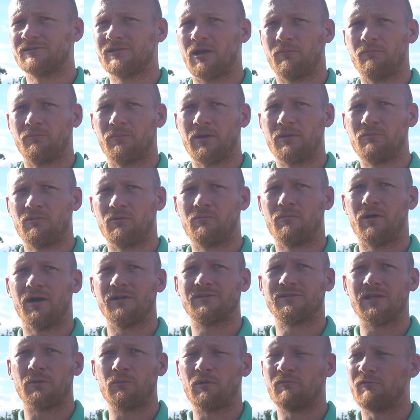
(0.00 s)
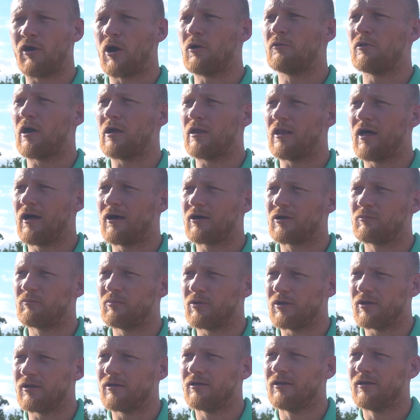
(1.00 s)
Some people might say we rode our luck,
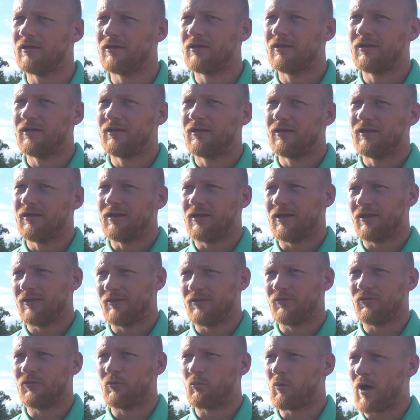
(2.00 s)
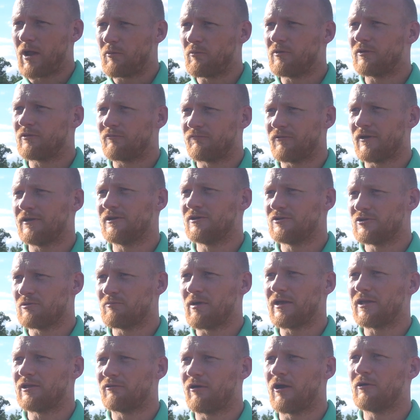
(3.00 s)
but the way we defended,
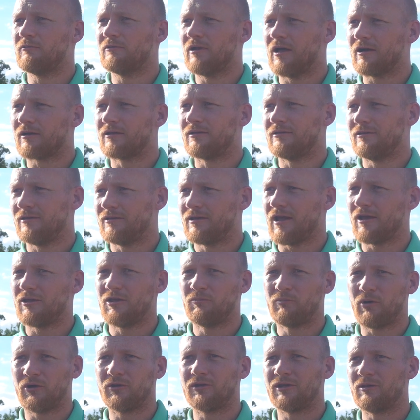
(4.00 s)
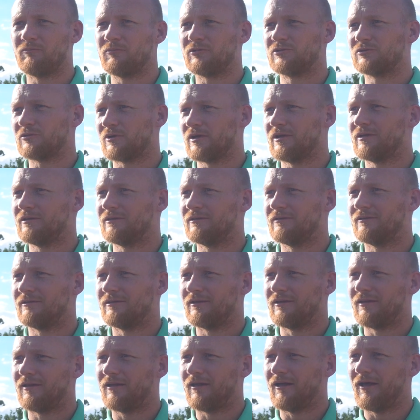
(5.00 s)
you make your own luck. You get your body in between
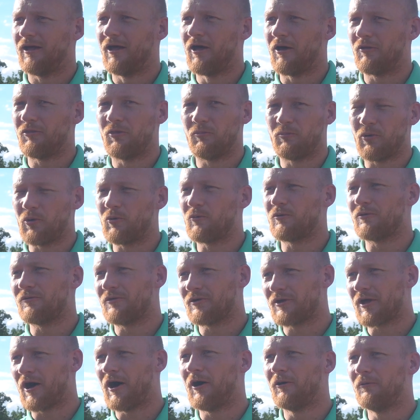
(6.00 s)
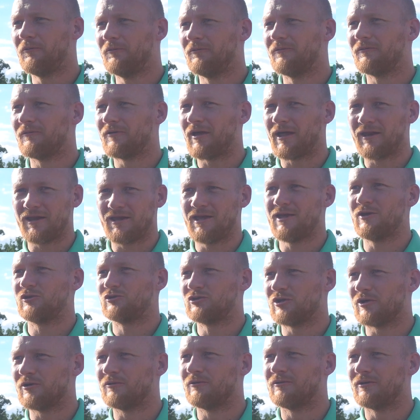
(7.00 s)
the ball and the goal, and it
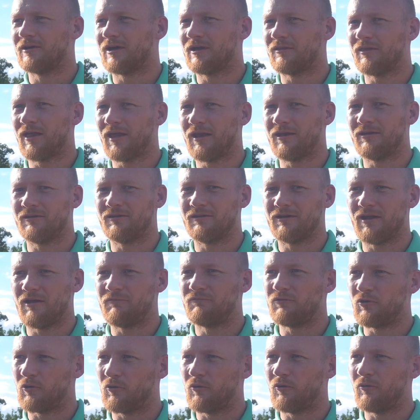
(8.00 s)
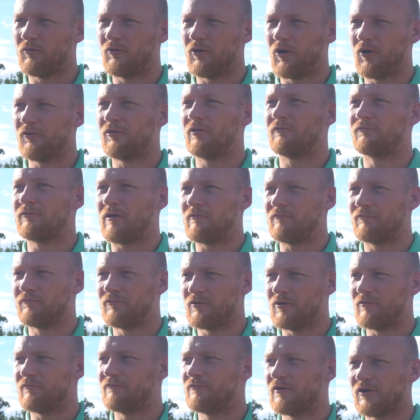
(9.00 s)
hits you. And then if you're on the front
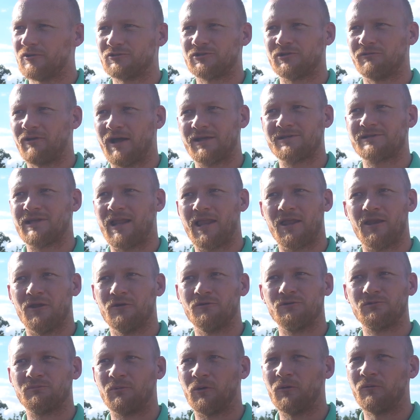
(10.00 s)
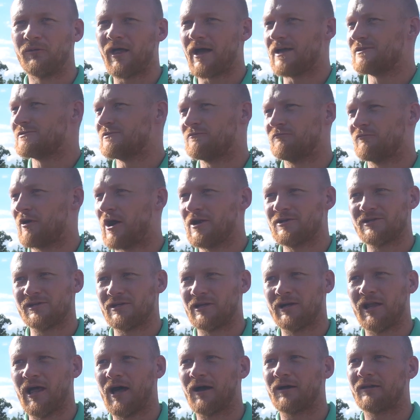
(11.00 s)
foot and first to react to that loose ball, that isn't
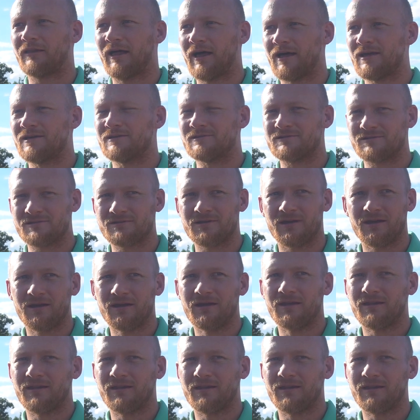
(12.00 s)
riding your luck. That is